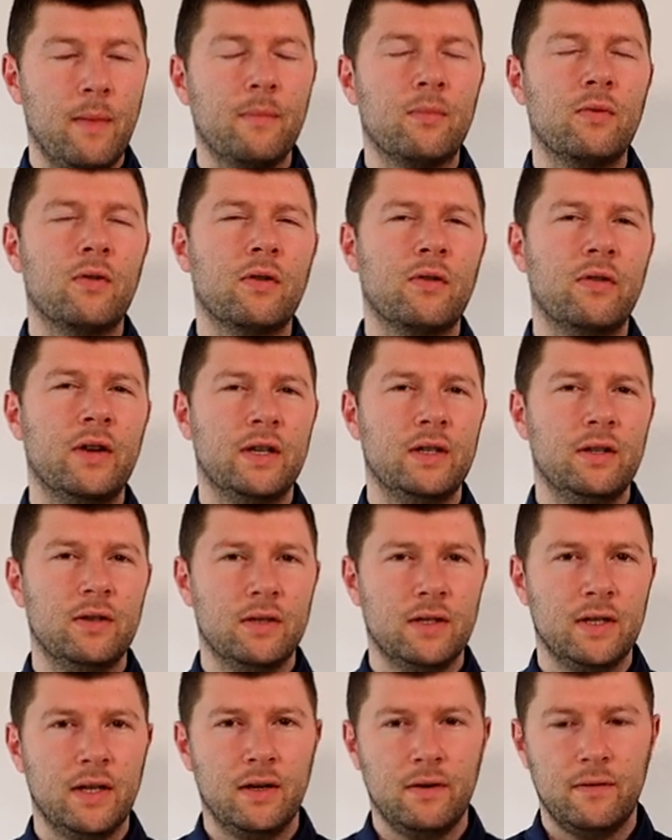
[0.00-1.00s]
progress
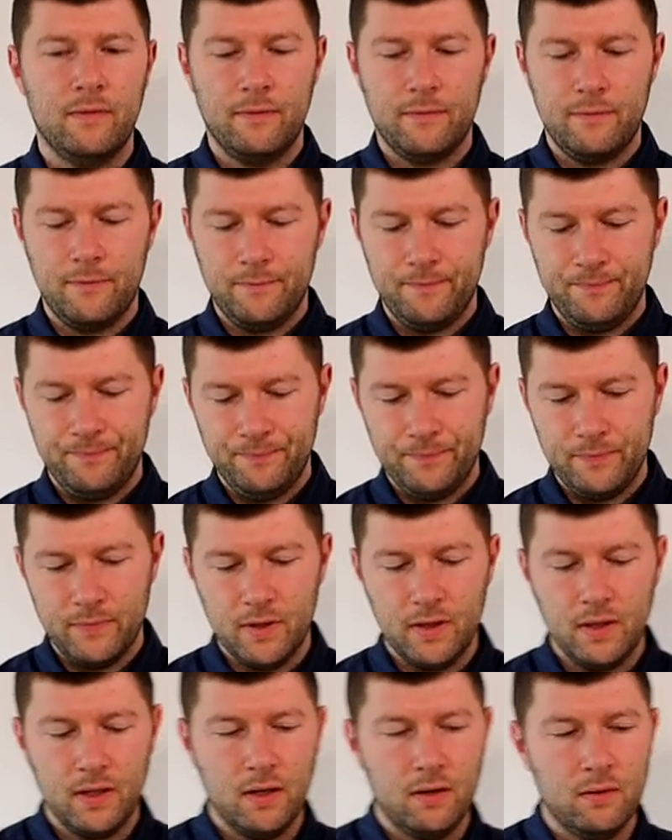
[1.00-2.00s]
yourself
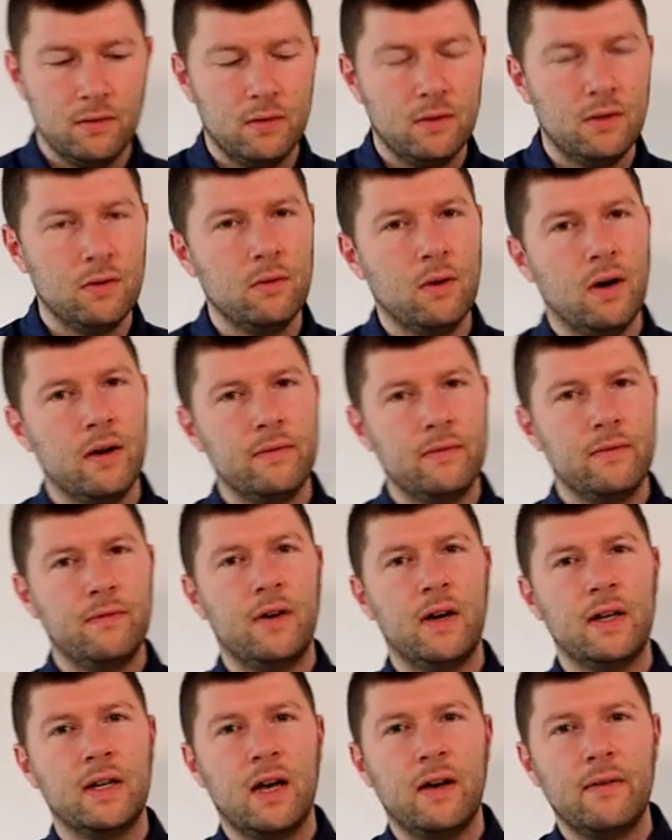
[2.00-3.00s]
you know do other,
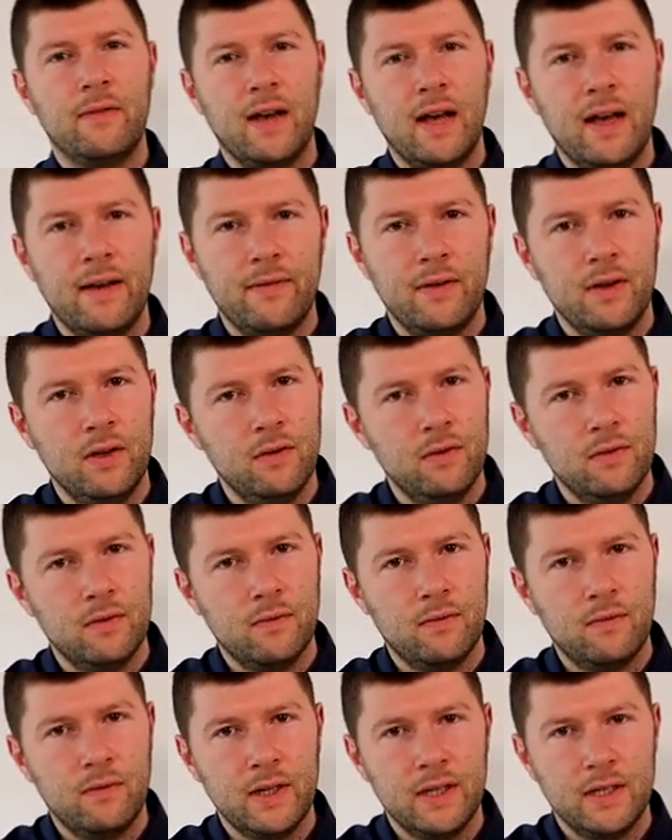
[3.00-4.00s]
find other avenues
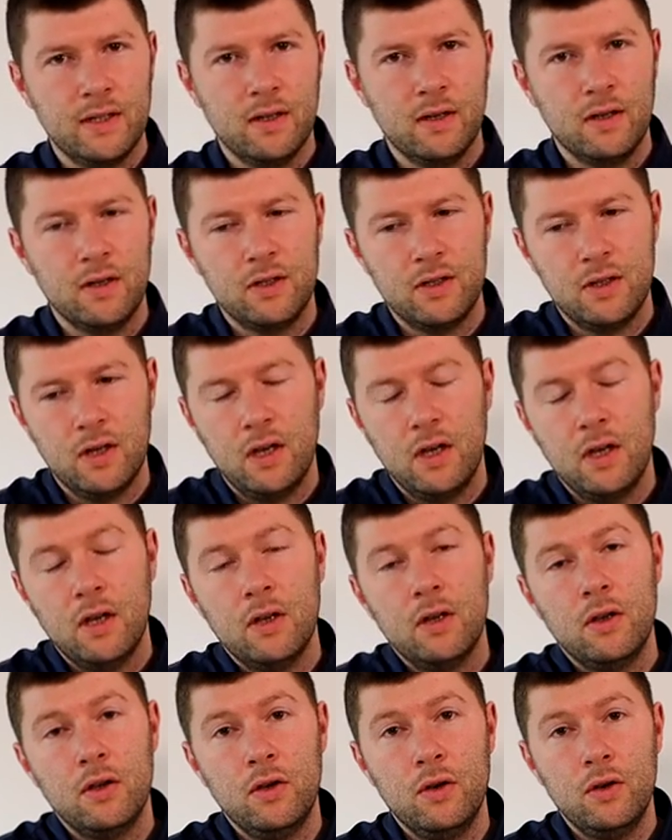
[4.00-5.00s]
of research
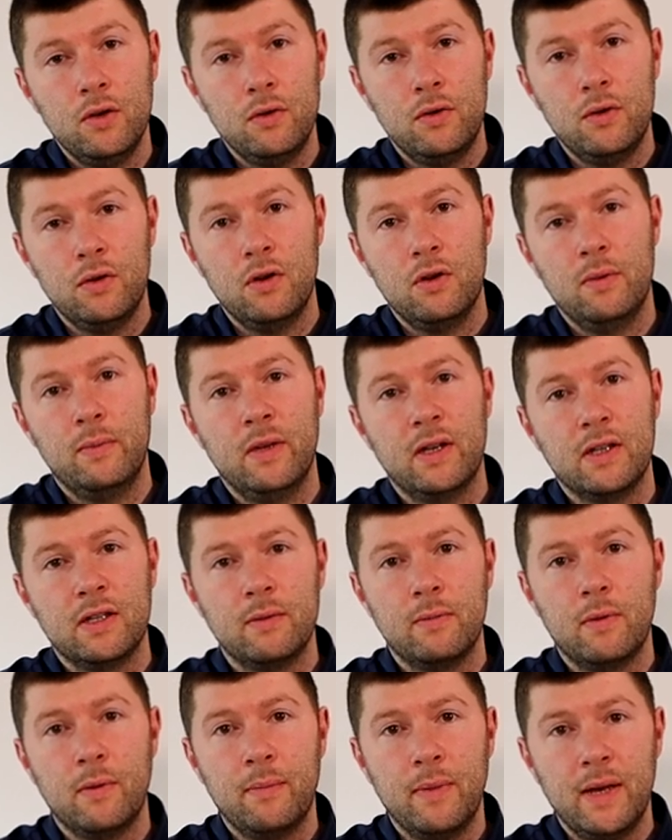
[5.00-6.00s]
YouTube there's
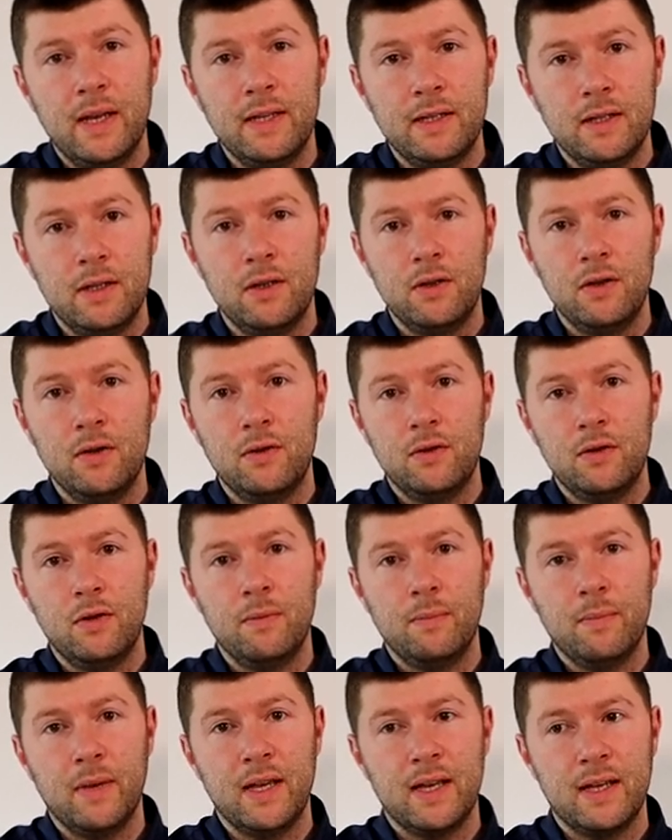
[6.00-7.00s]
some amazing
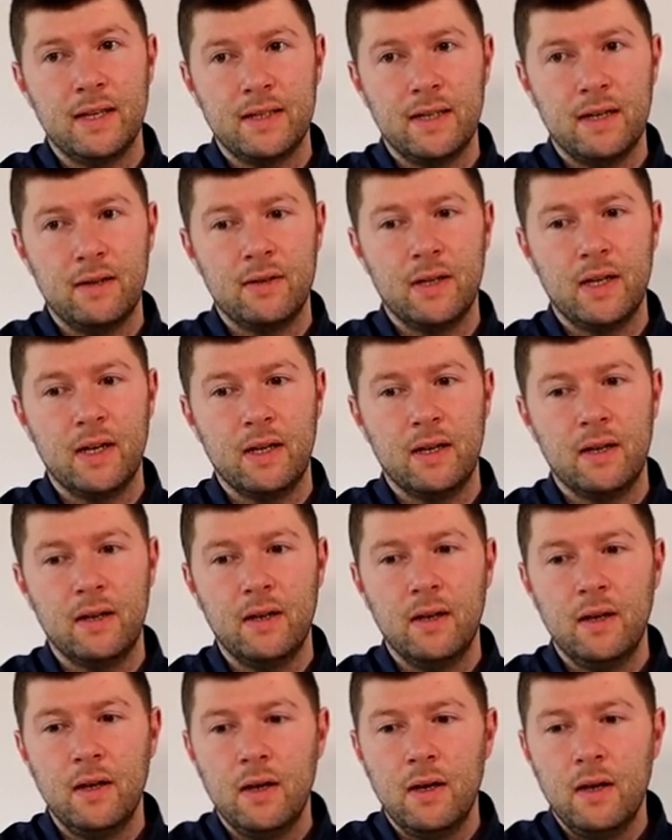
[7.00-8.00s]
YouTube makers out there
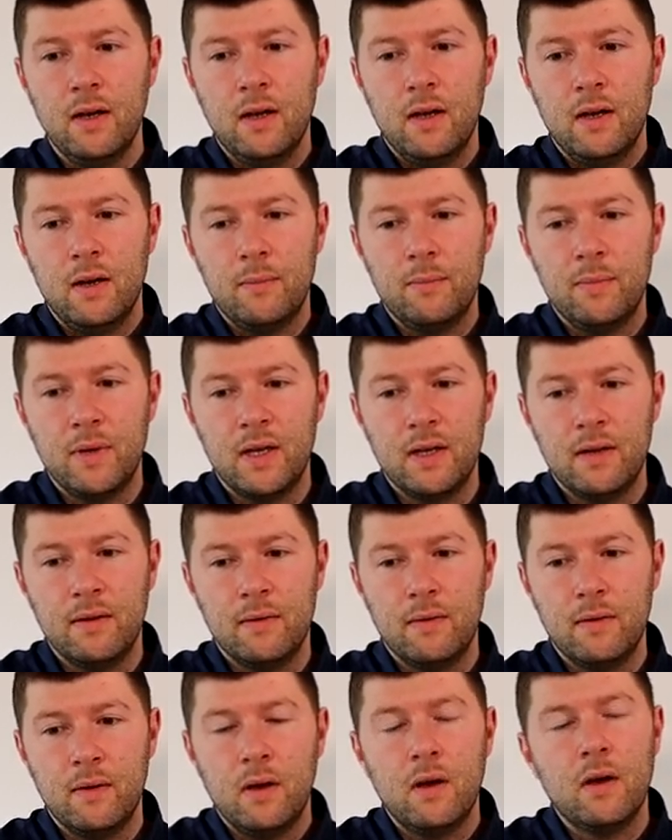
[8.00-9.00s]

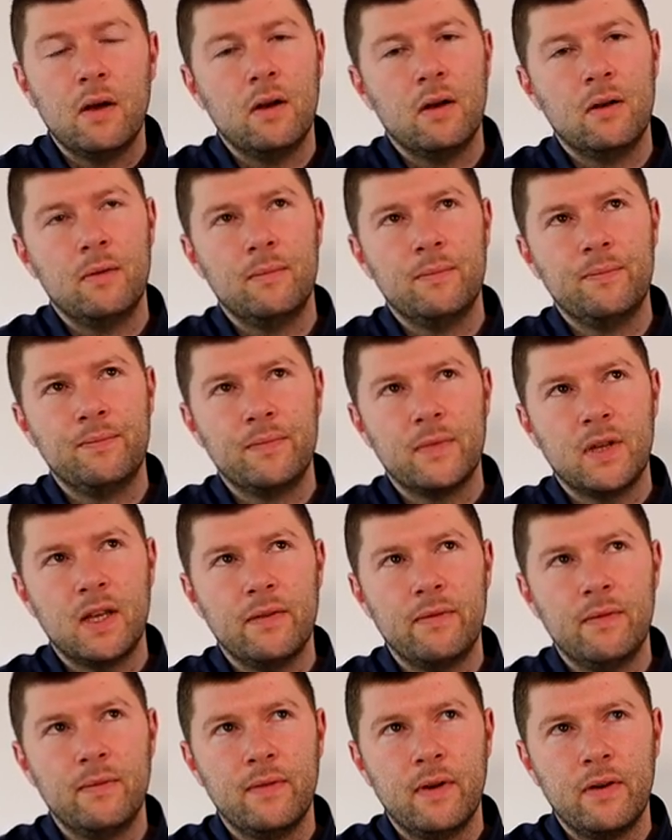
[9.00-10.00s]
being um,
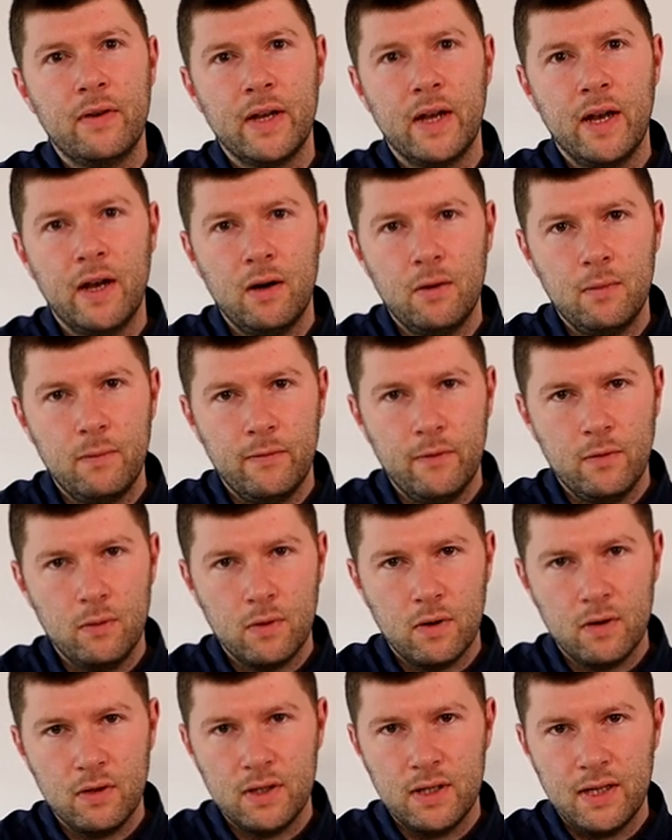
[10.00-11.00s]
given very helpful
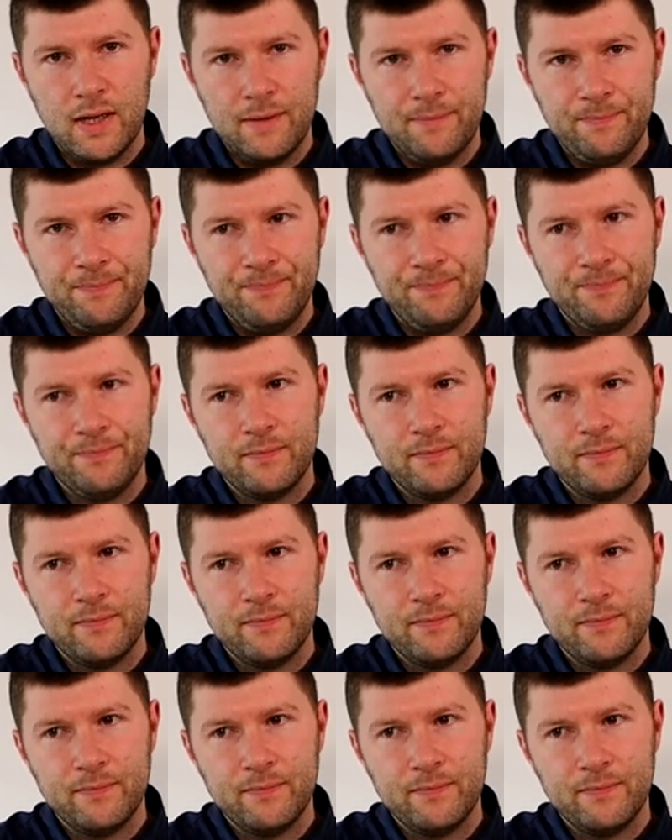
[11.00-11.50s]
content